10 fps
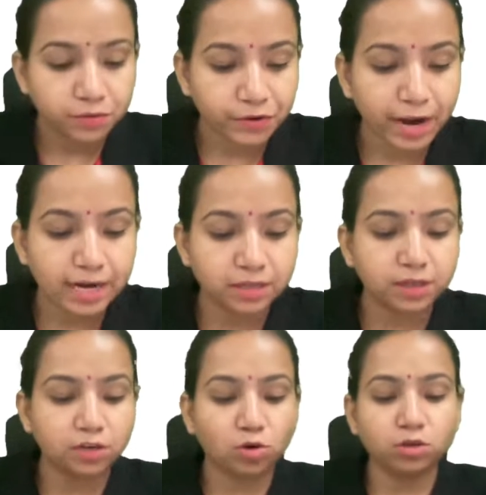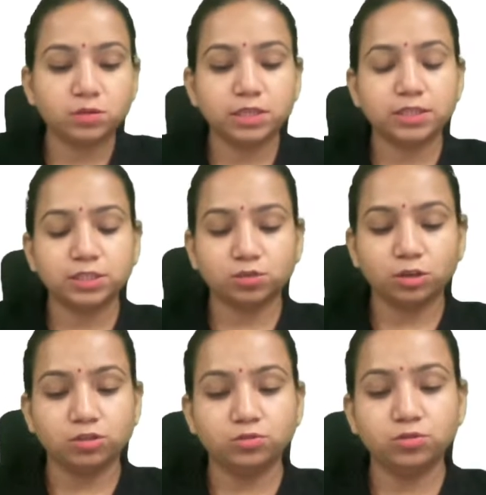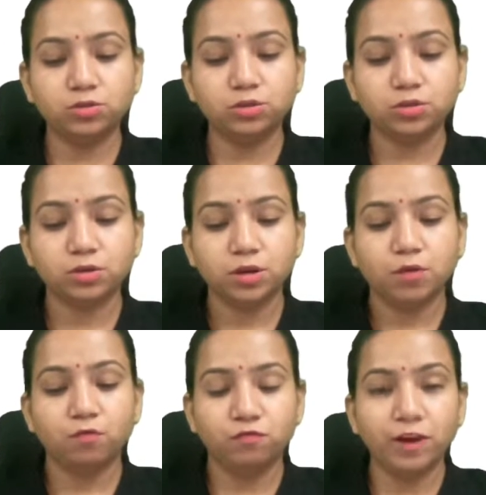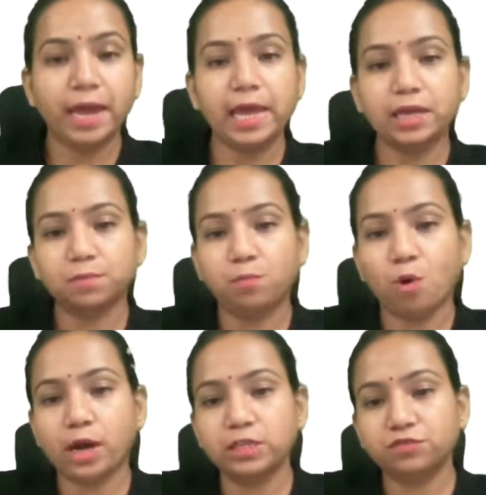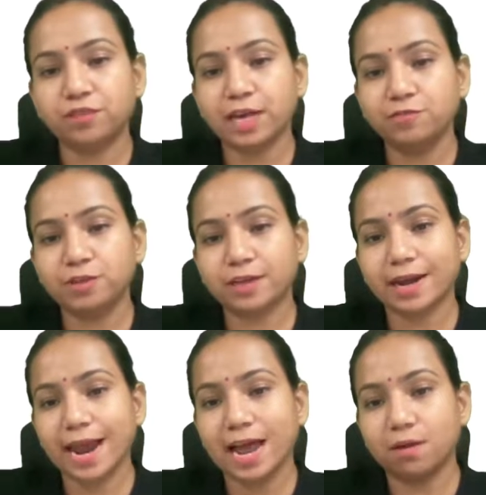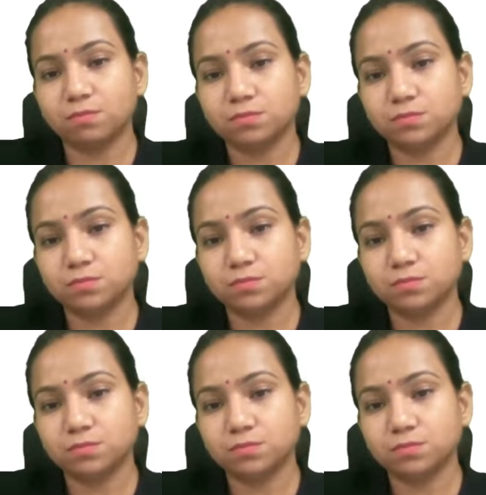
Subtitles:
right, a non-volatile solute weighing 0.5 gram,